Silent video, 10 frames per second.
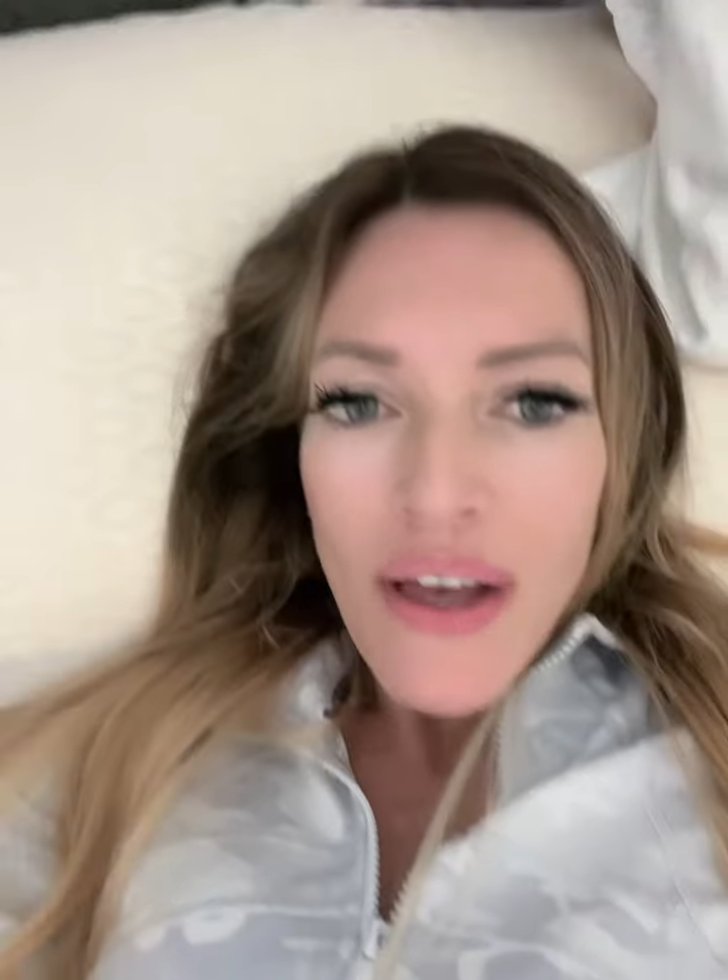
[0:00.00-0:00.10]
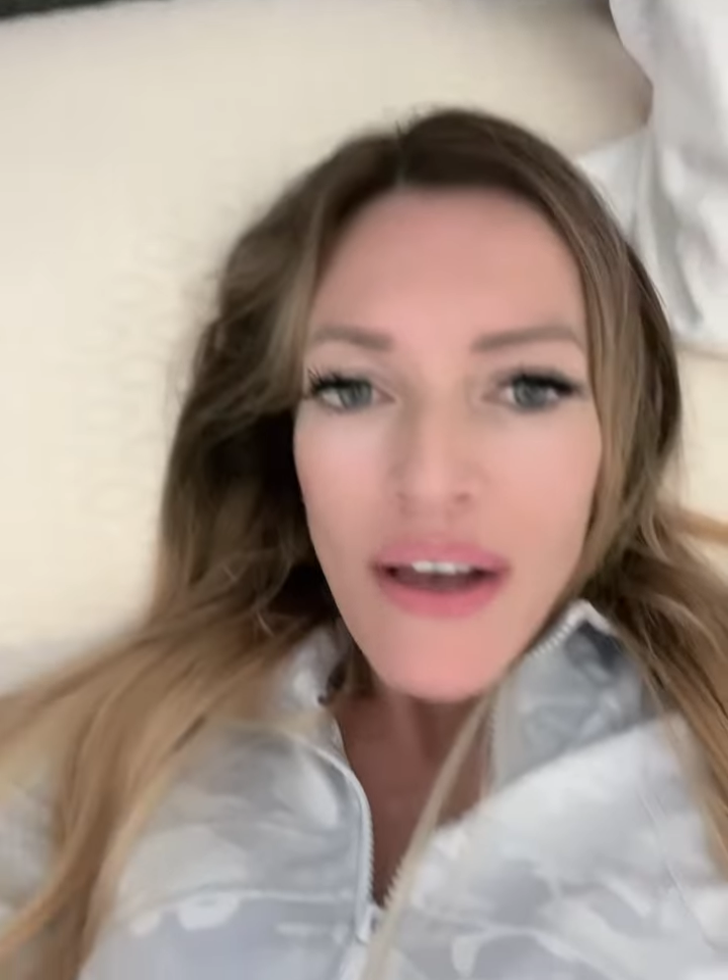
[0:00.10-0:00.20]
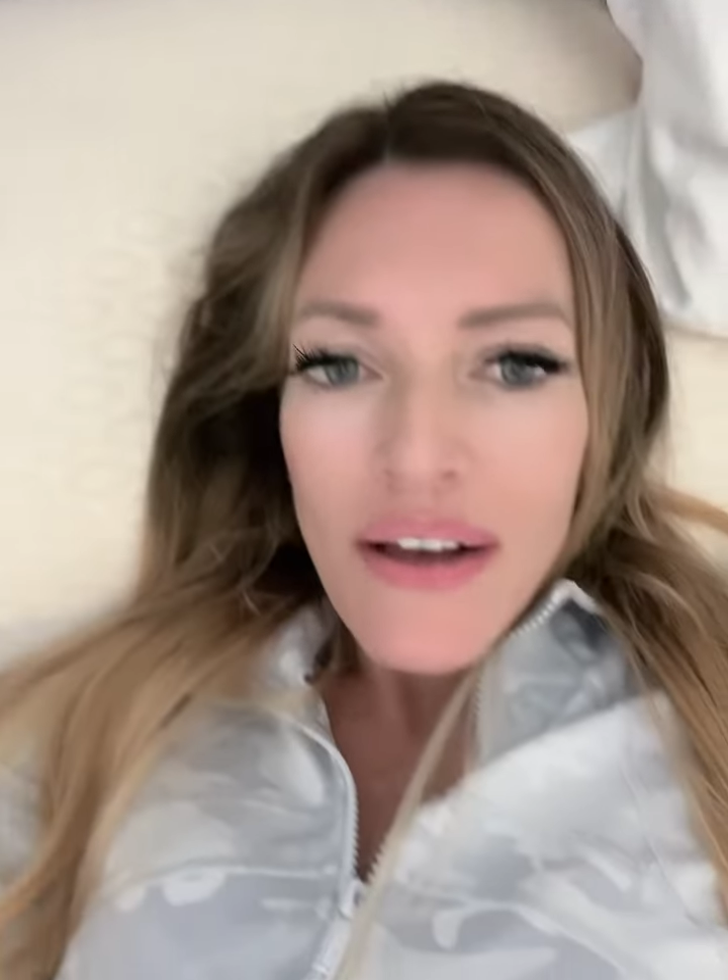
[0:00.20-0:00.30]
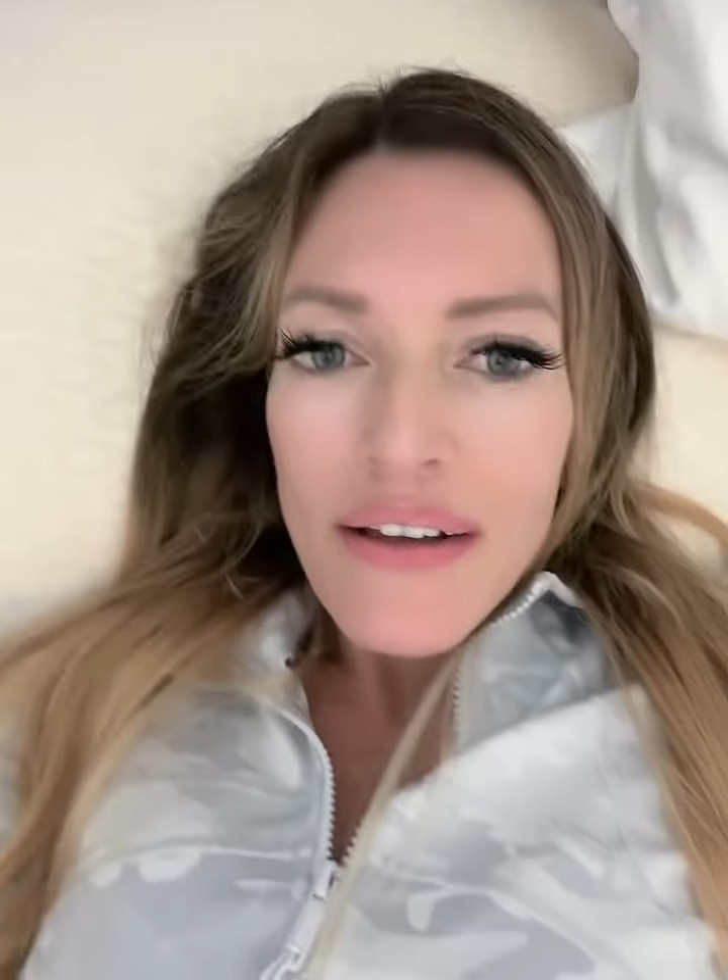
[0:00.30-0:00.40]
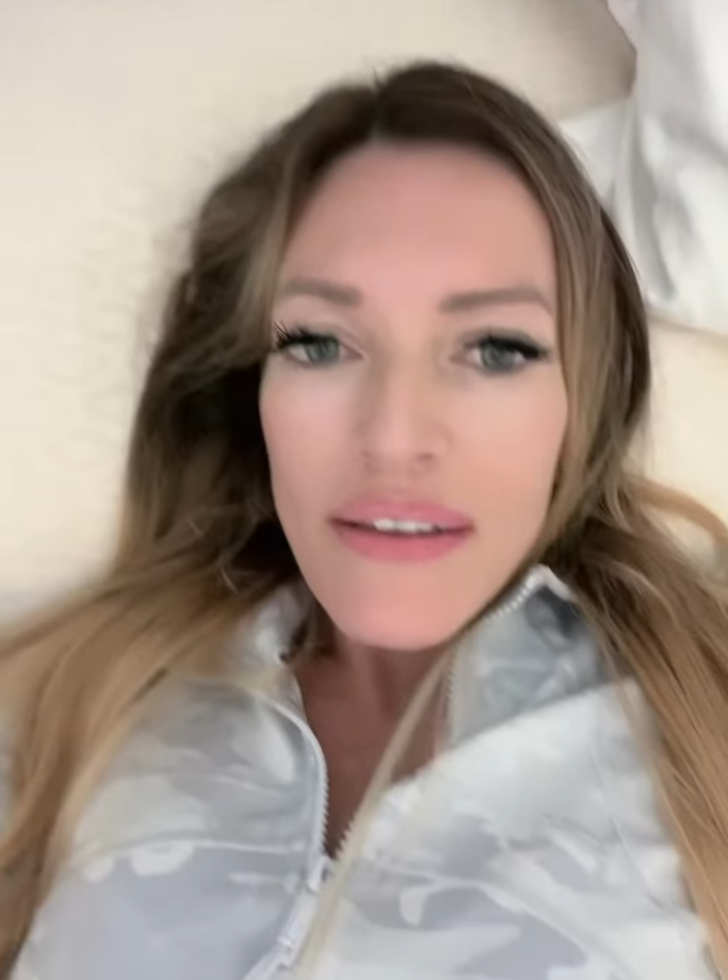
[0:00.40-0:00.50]

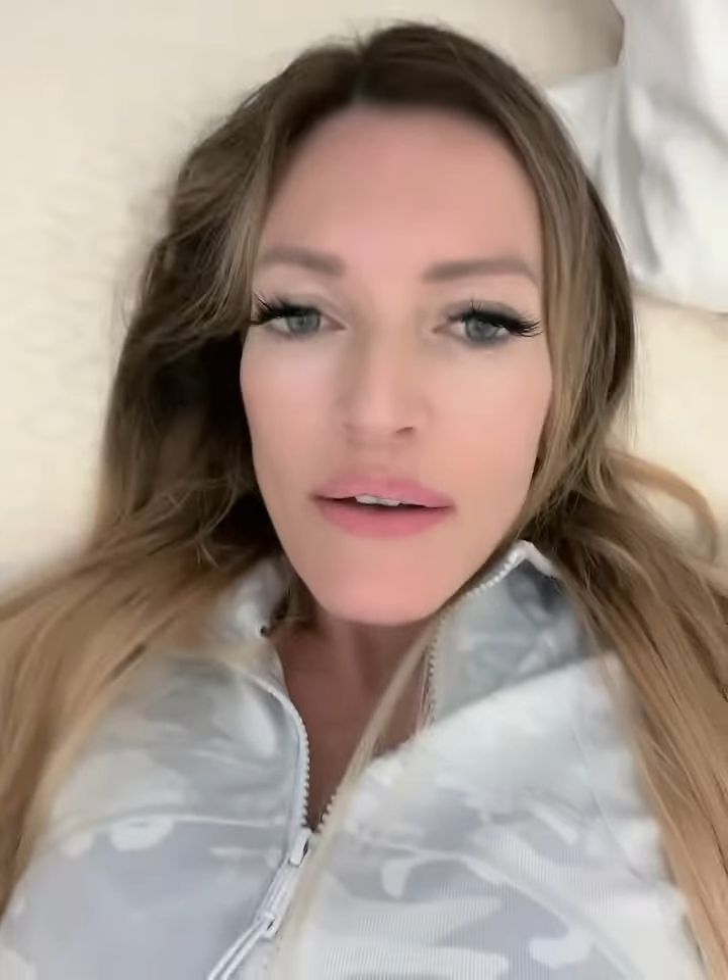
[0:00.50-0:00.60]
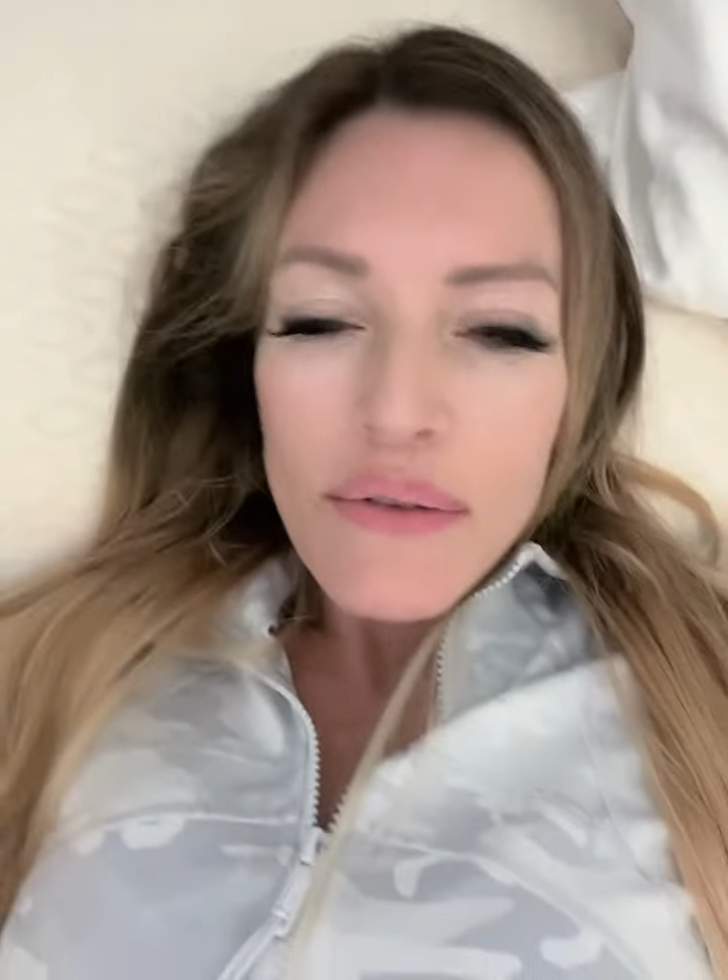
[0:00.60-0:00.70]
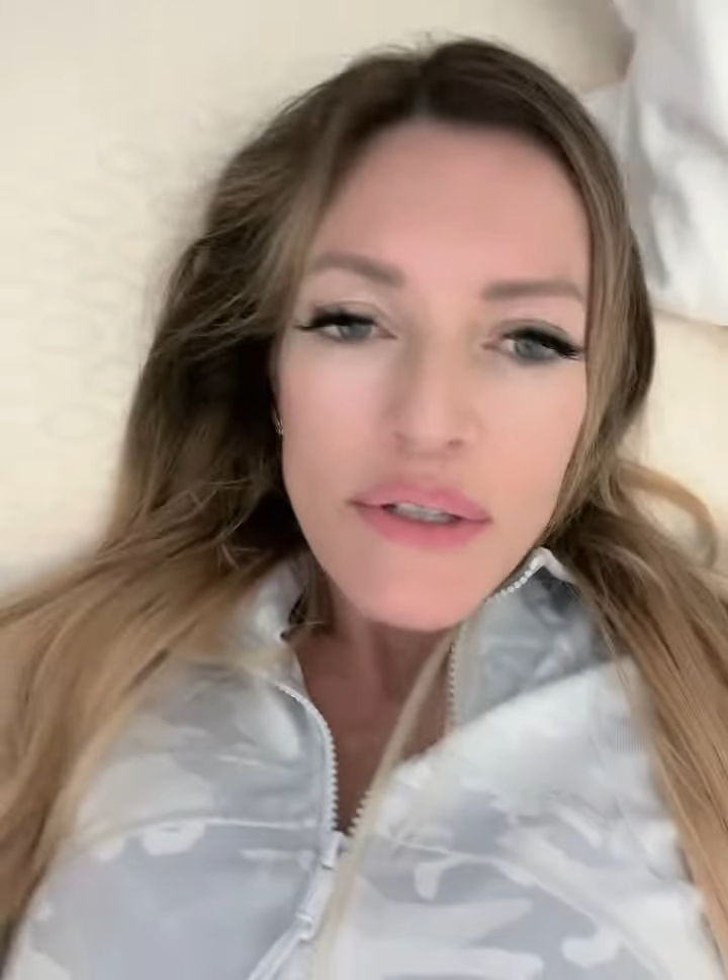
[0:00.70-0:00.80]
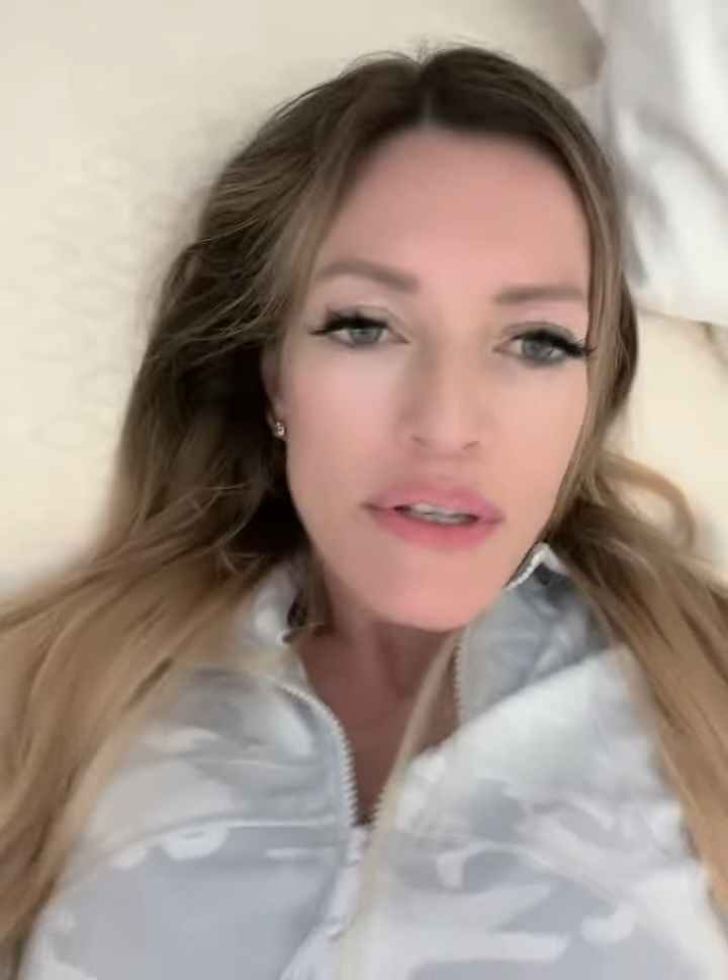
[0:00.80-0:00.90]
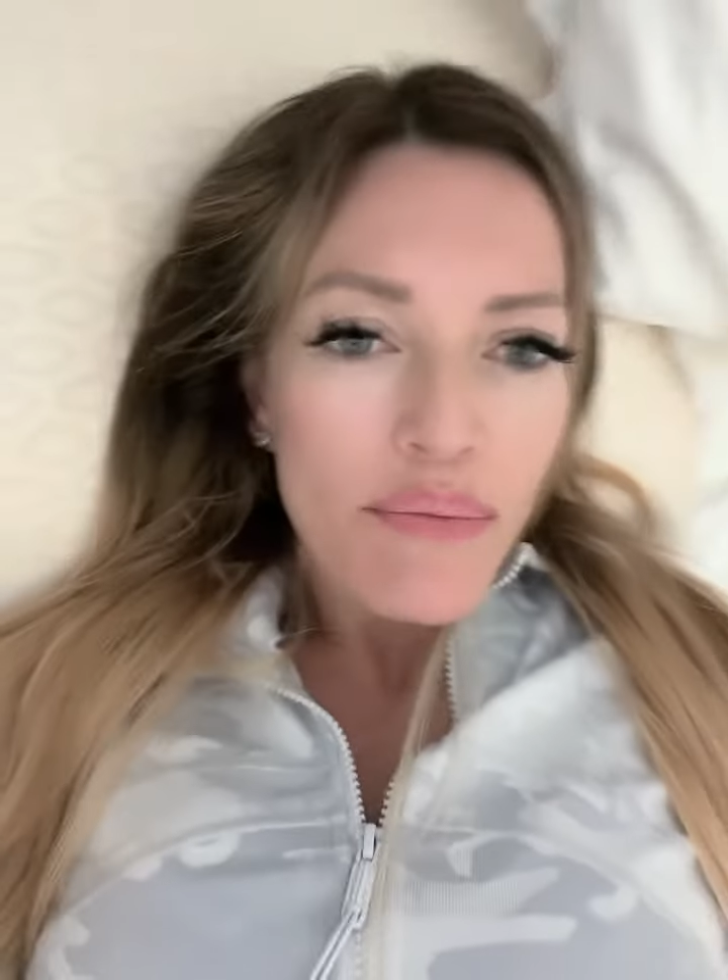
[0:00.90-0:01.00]
Uh, that was